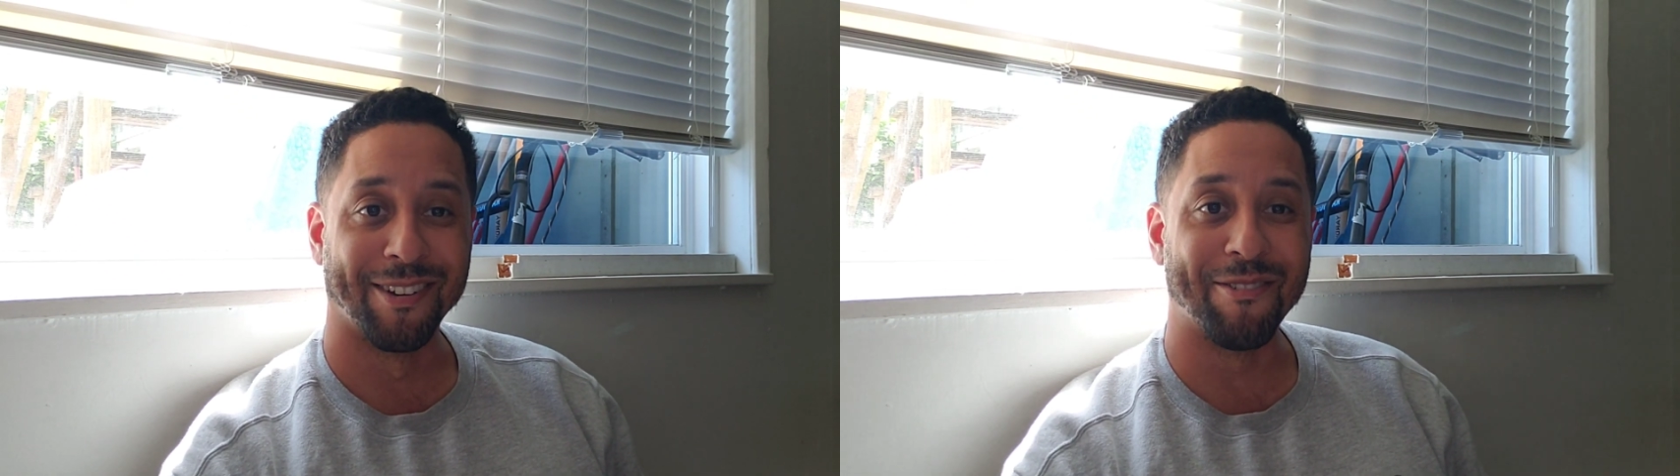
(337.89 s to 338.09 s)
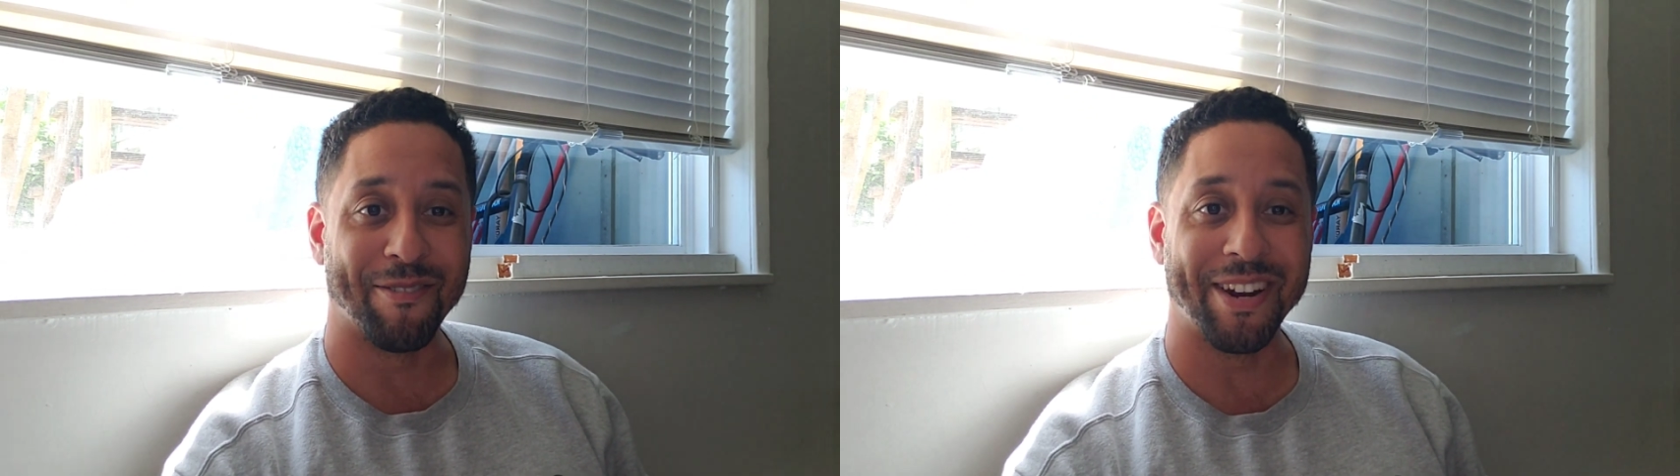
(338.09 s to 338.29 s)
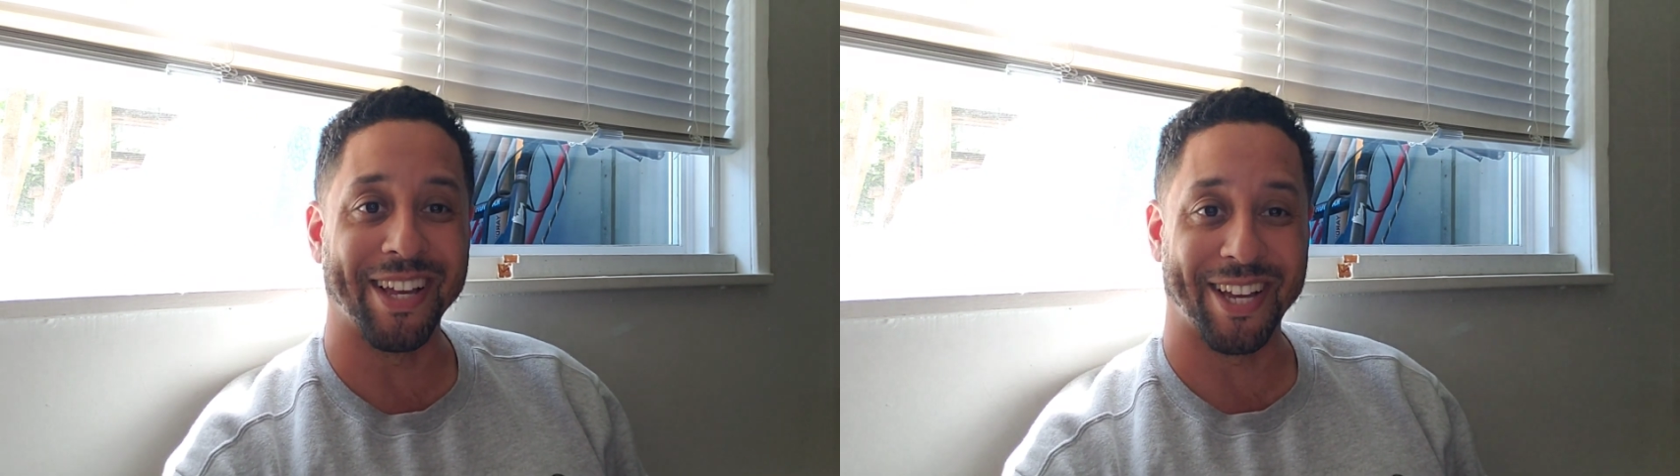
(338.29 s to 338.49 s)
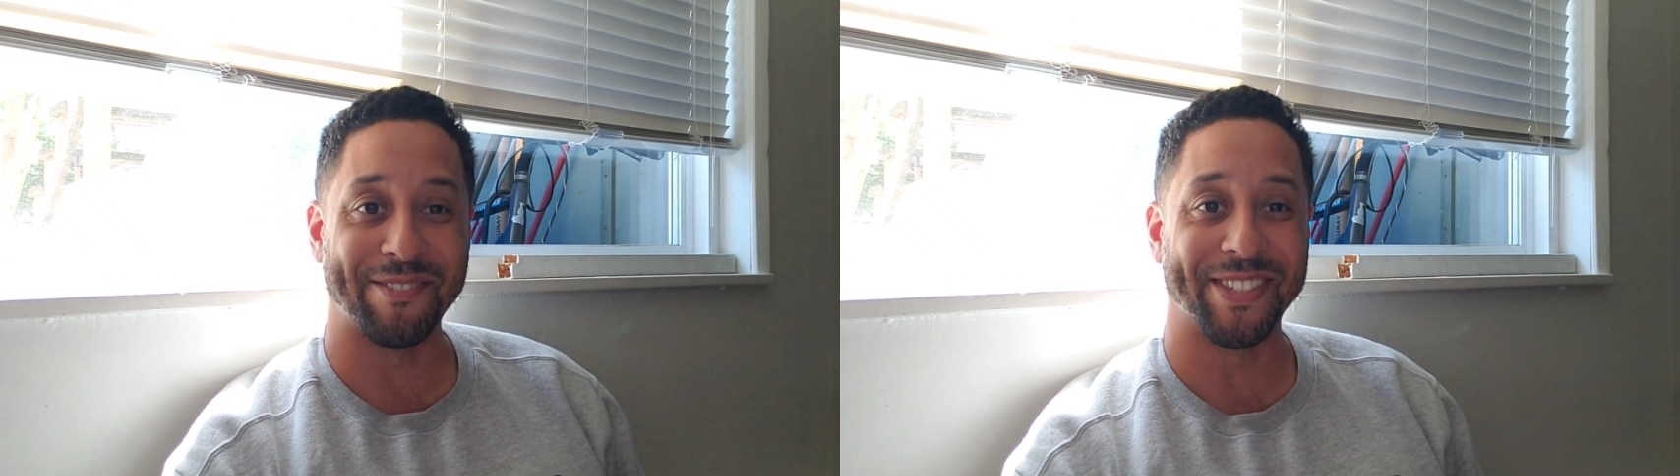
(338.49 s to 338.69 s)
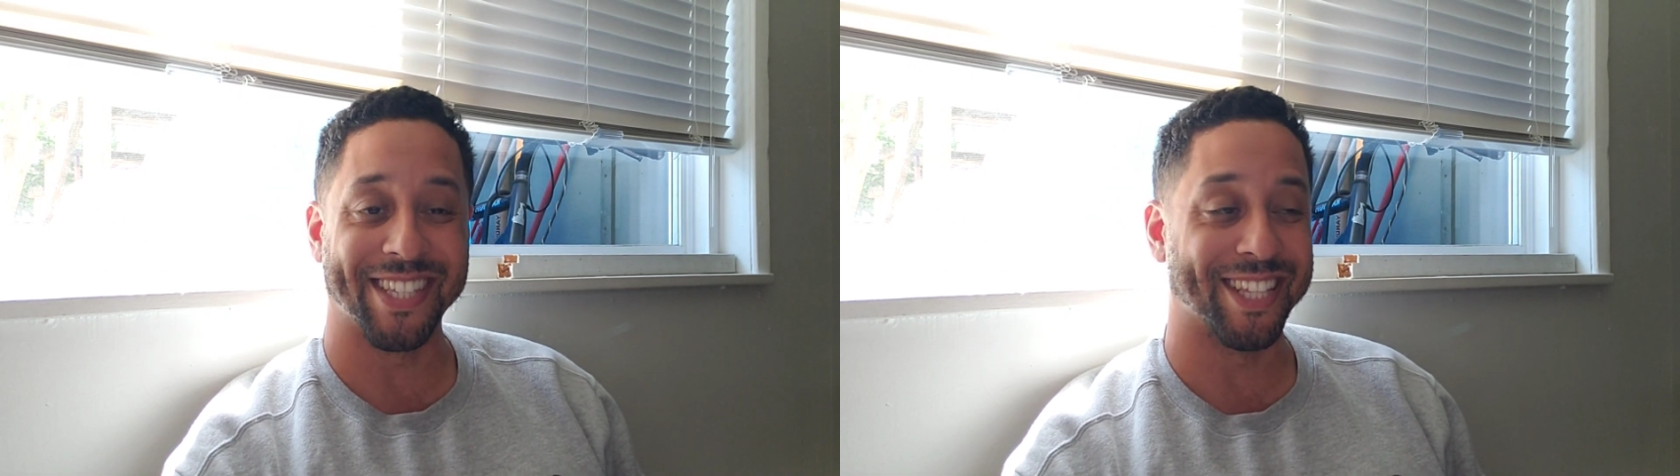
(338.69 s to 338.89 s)
when it
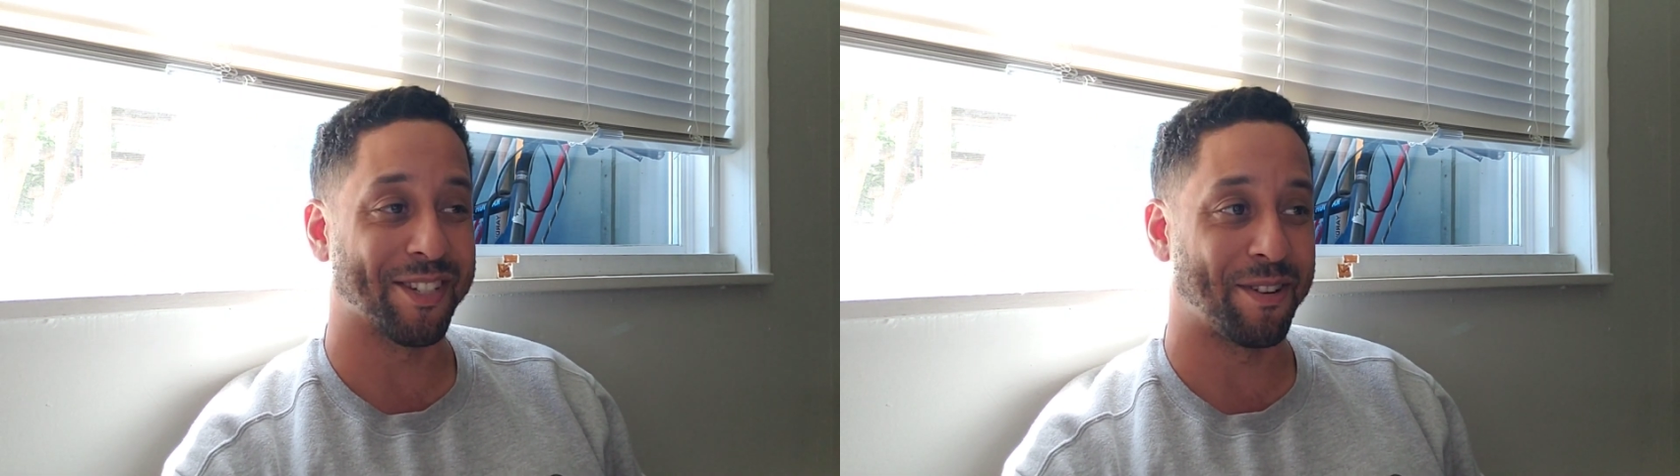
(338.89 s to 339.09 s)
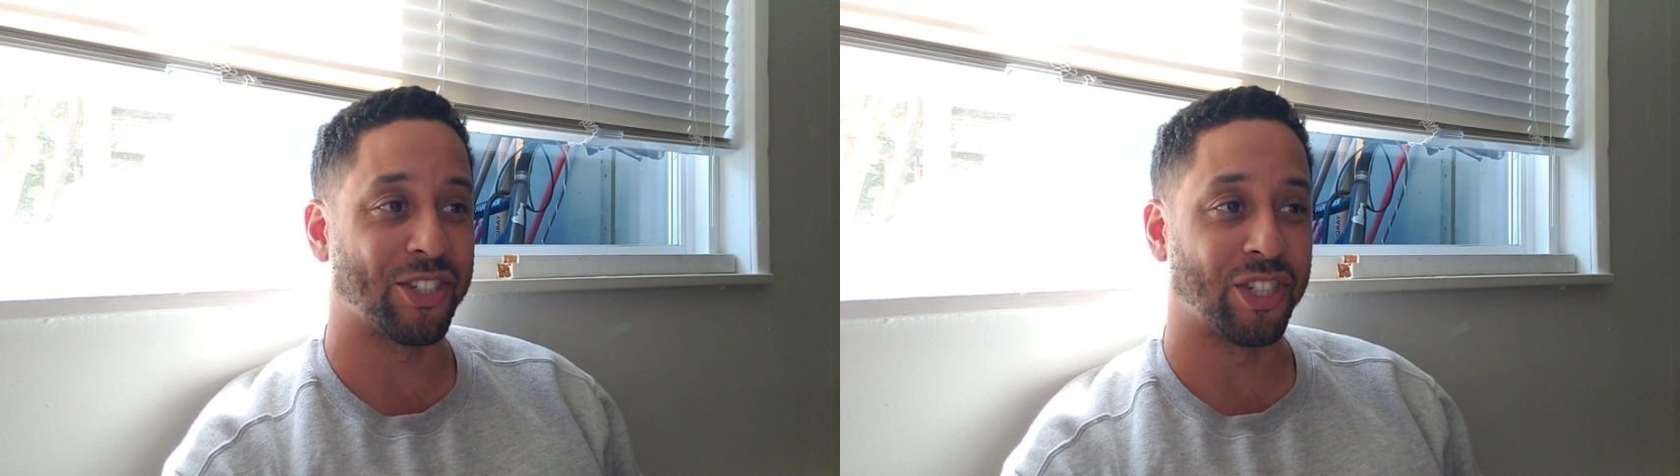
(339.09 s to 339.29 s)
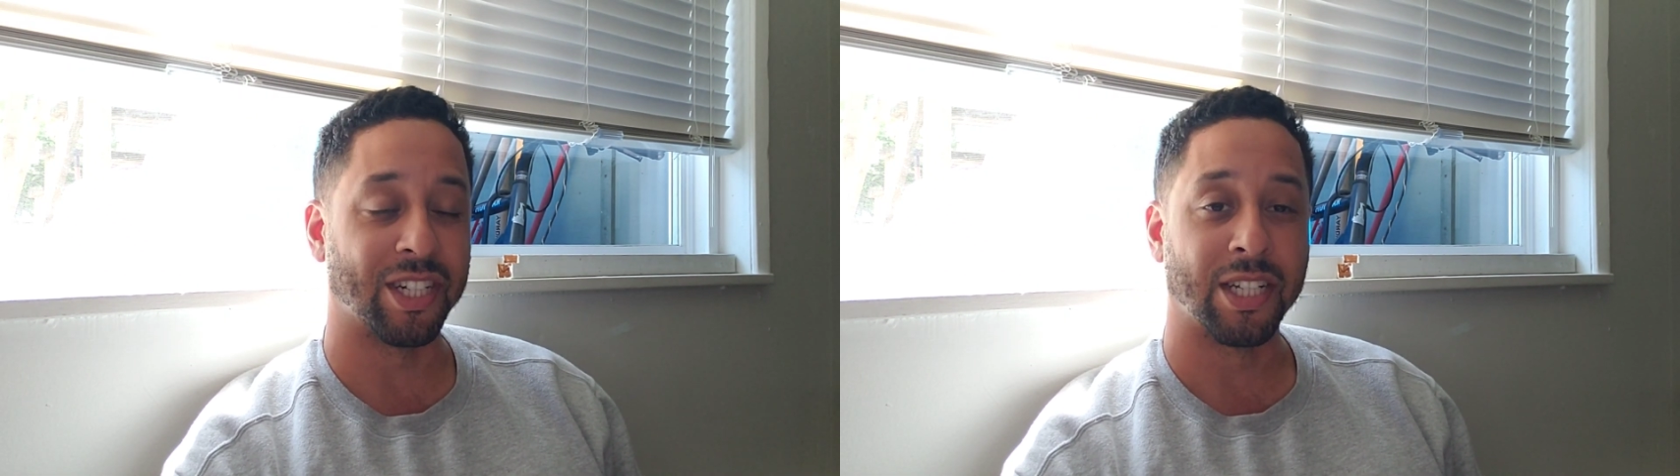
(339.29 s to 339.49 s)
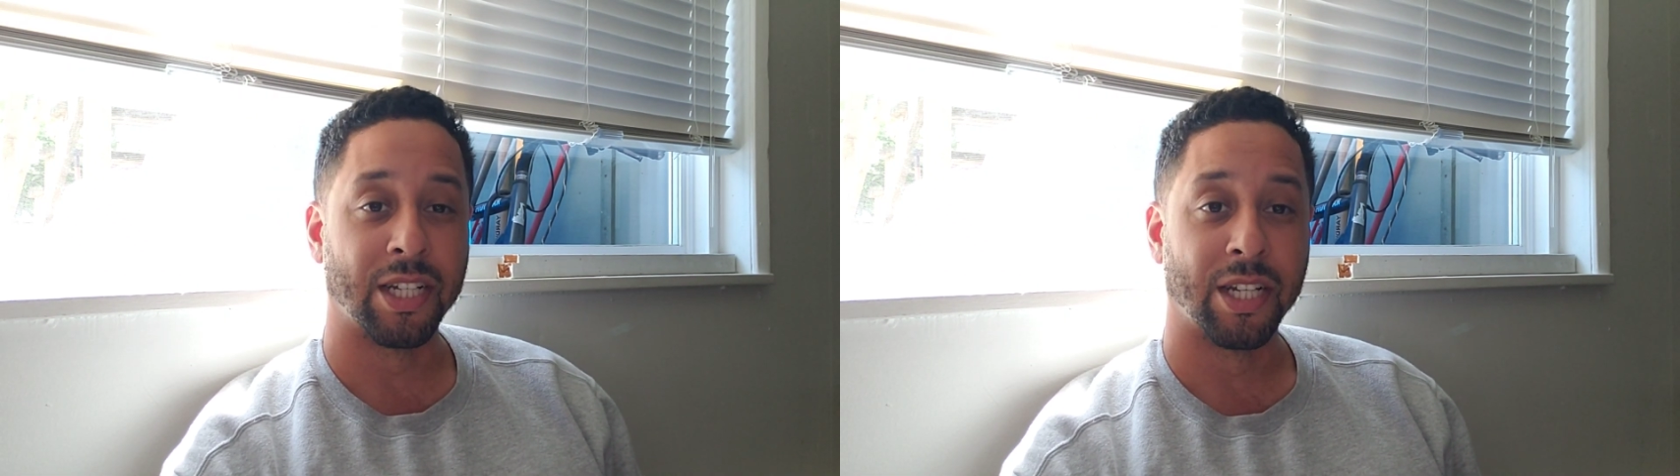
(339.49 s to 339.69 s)
comes to this question.